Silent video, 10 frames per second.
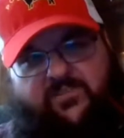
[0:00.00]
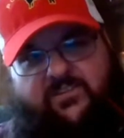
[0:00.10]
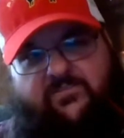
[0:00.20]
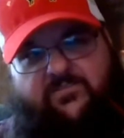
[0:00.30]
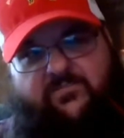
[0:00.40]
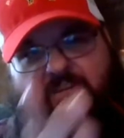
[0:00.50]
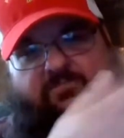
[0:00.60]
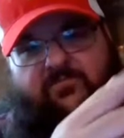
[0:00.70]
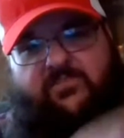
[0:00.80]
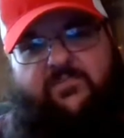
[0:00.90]
for cutting
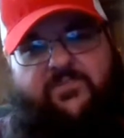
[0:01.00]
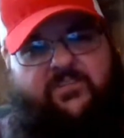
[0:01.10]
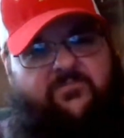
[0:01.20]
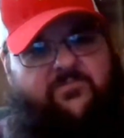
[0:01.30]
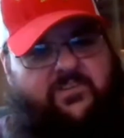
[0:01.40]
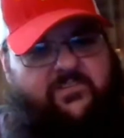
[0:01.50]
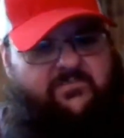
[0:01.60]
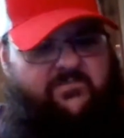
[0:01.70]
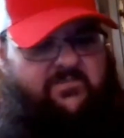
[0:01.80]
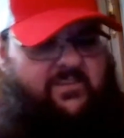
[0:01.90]

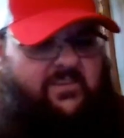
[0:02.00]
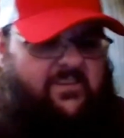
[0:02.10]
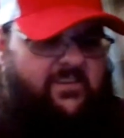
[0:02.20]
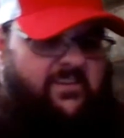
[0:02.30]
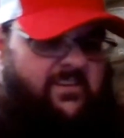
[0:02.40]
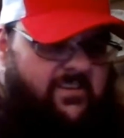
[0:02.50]
line and whatnot.